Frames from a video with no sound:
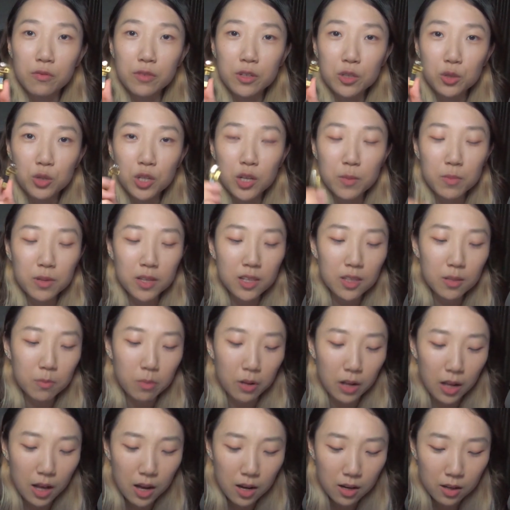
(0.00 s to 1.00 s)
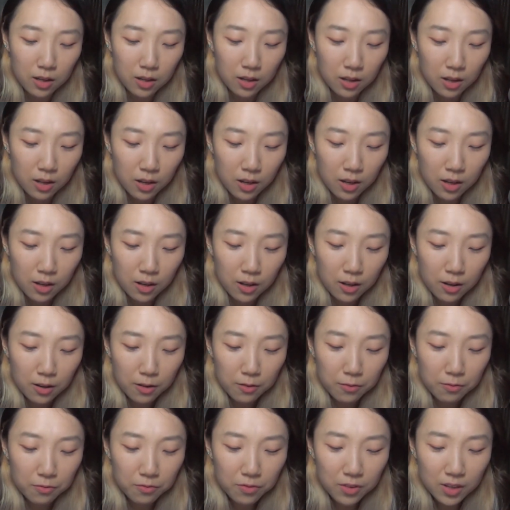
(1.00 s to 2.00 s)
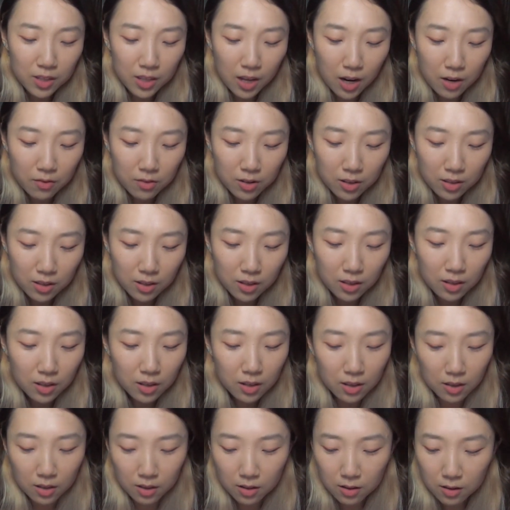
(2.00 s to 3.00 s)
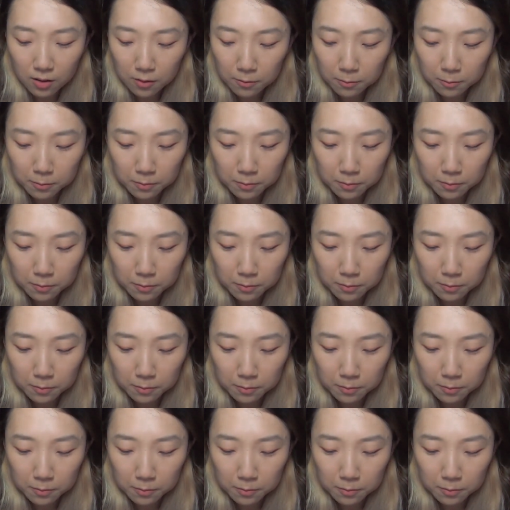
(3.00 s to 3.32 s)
of a 3-pin plug, fit everything in